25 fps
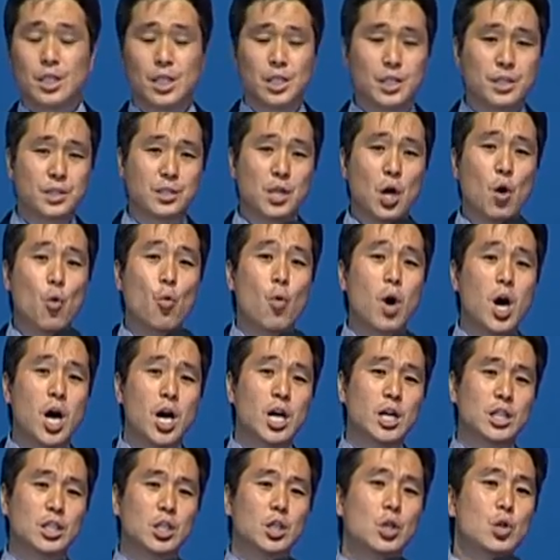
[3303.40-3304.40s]
Is the
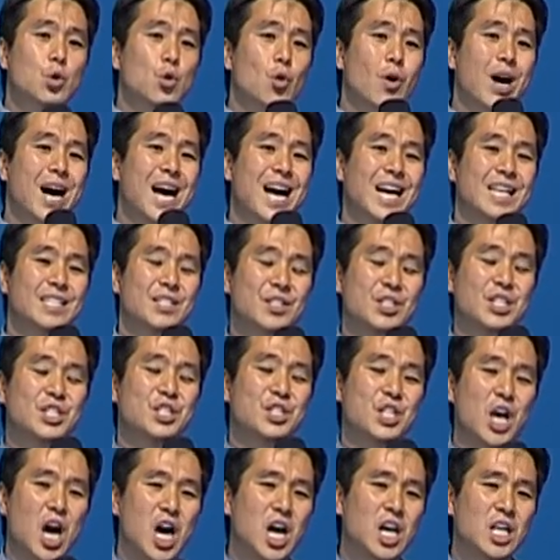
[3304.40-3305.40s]
one who has
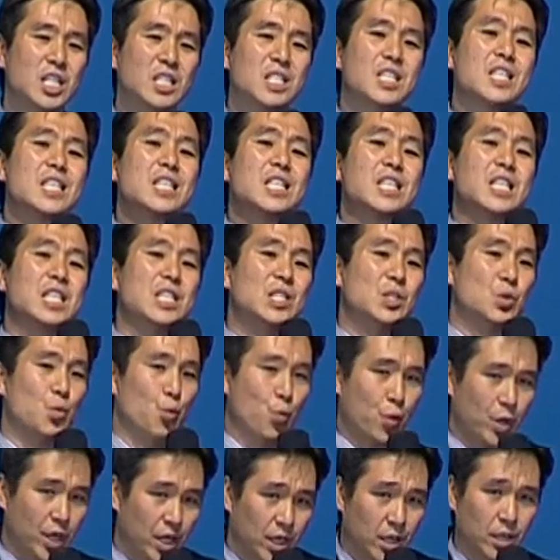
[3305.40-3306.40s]
done his
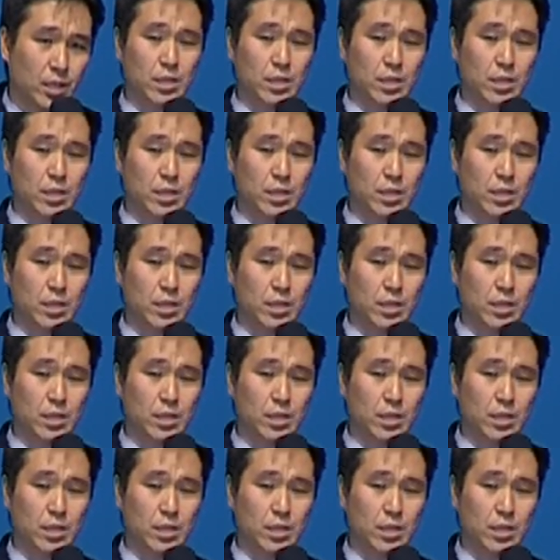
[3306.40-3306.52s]
will.